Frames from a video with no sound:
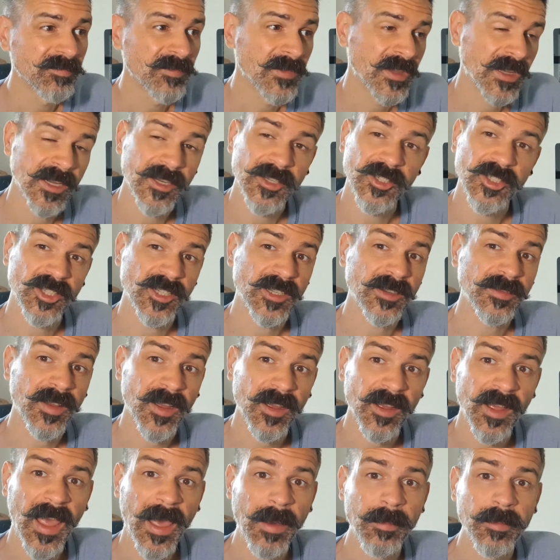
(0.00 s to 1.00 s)
achieve
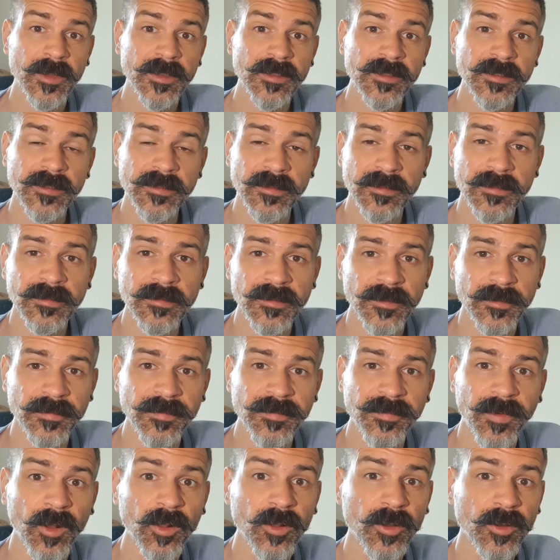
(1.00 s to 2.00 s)
our habits, to
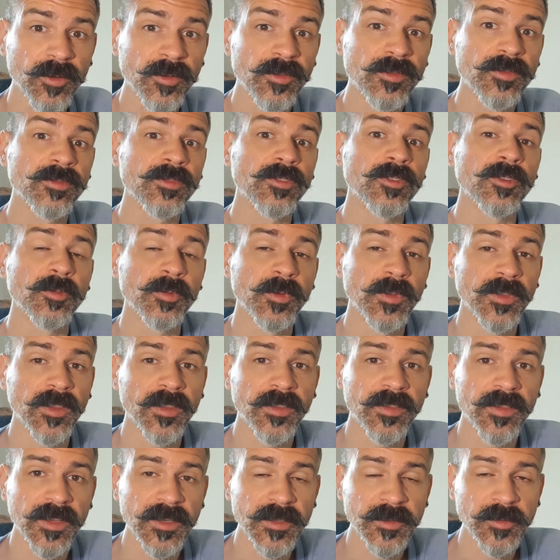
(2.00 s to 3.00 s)
follow through with the
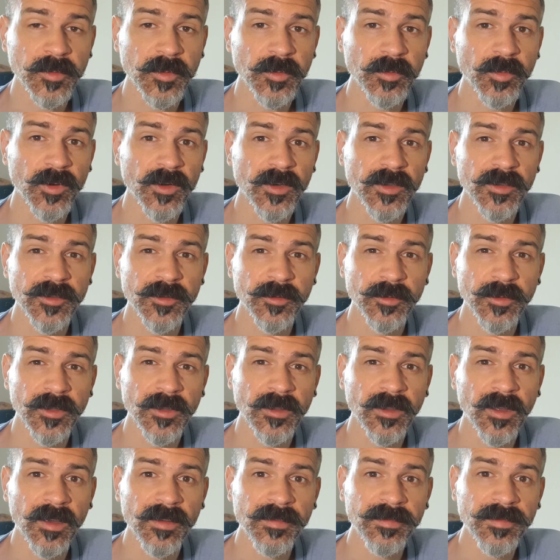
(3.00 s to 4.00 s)
things we want to do in
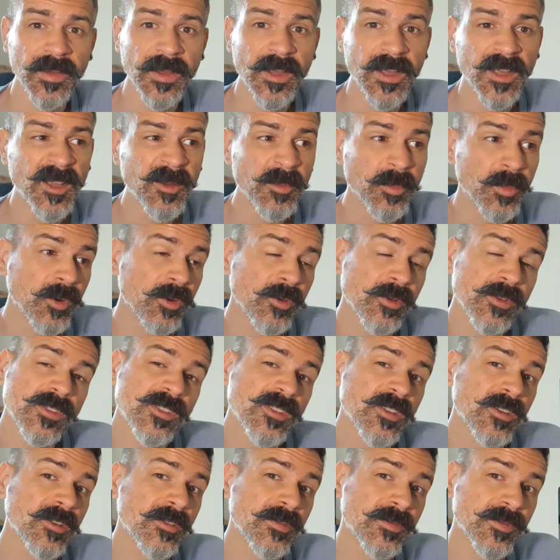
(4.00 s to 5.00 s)
life, but
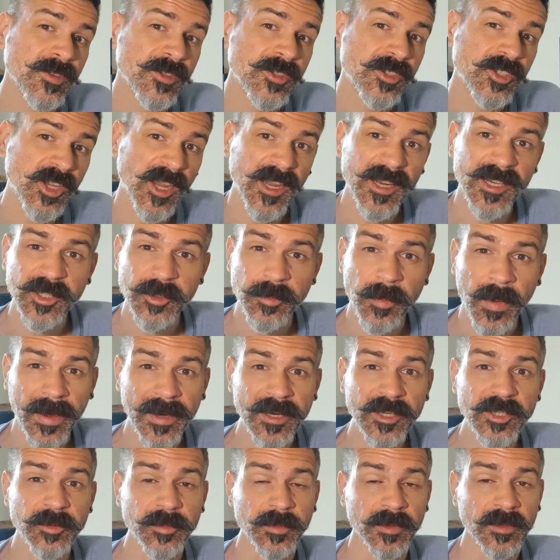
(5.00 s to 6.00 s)
also for change
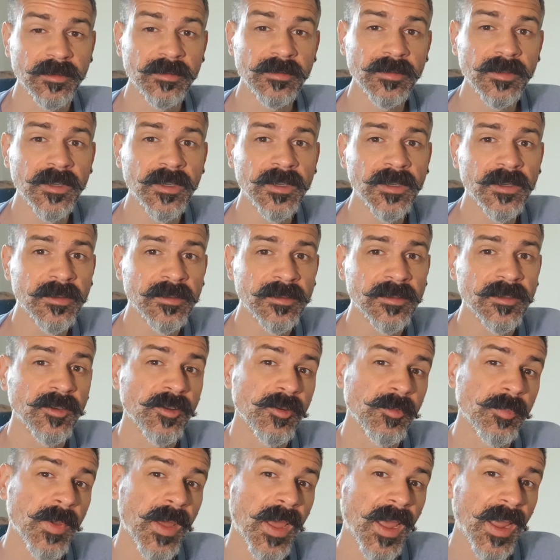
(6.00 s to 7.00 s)
management,
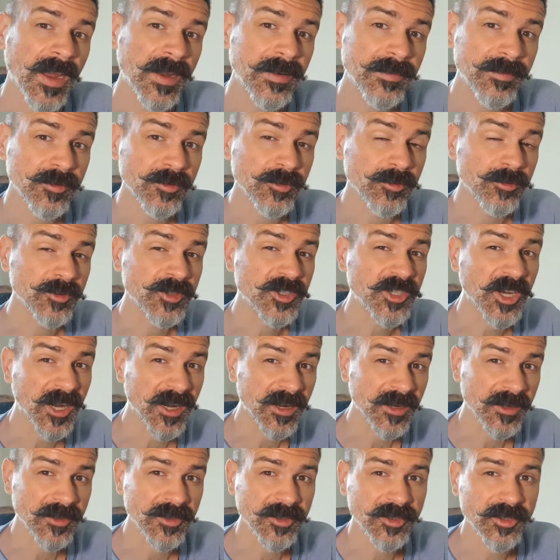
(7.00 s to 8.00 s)
behavioral
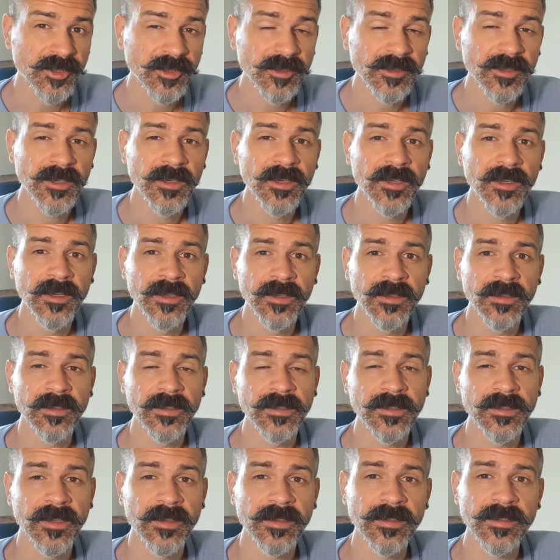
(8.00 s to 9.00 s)
change.
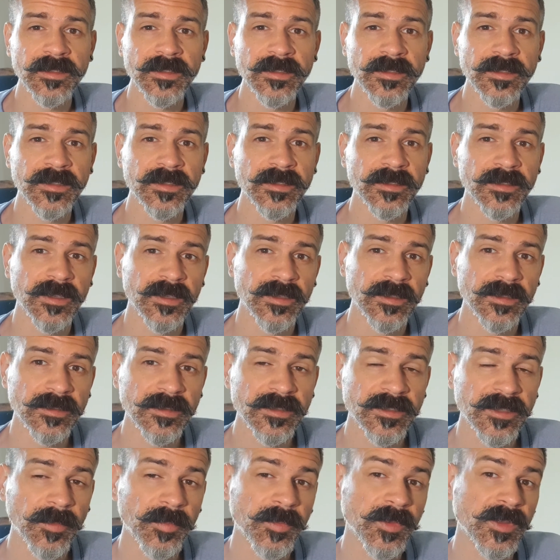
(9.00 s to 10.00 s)
Is
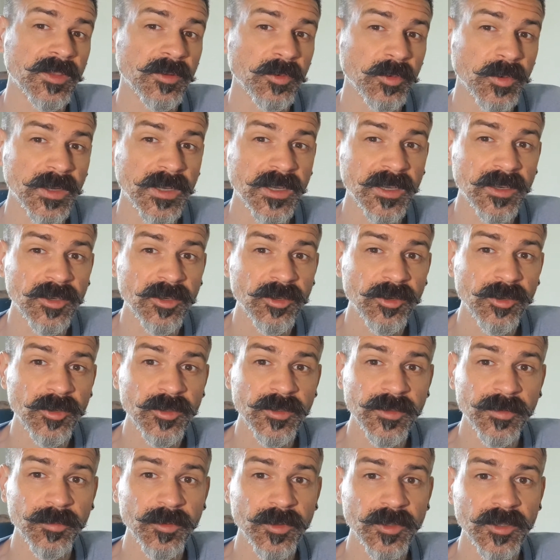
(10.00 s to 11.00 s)
something that we can use
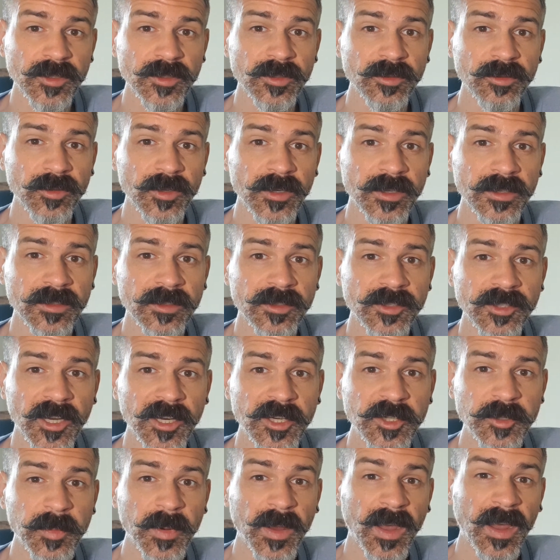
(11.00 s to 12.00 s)
if we're just looking to
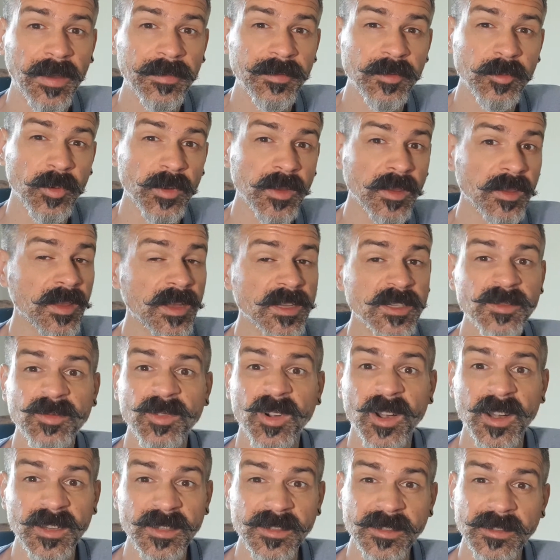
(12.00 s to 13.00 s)
change behavior, whether that's
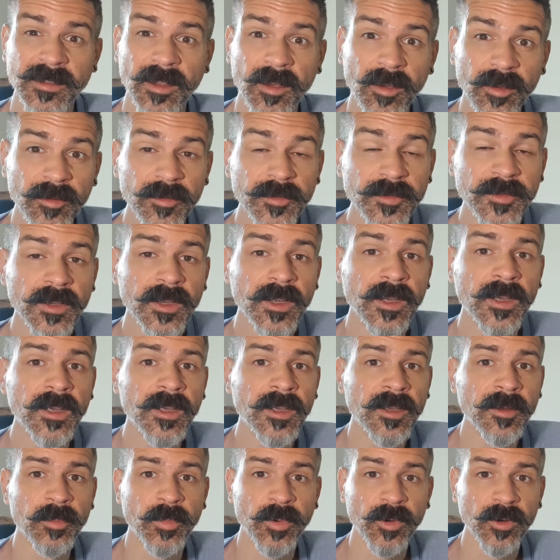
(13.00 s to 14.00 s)
for ourselves,
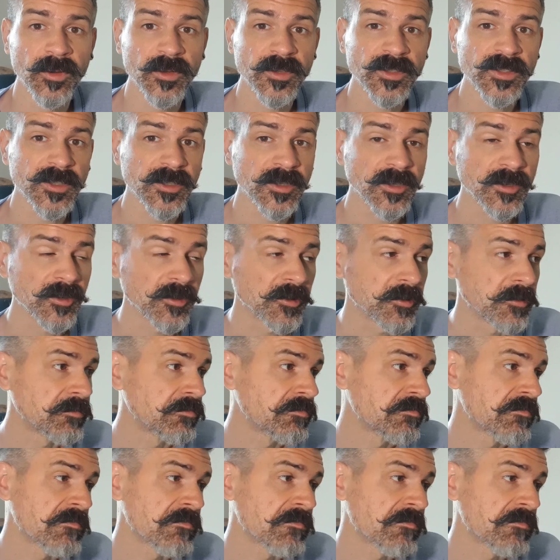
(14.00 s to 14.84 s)
but also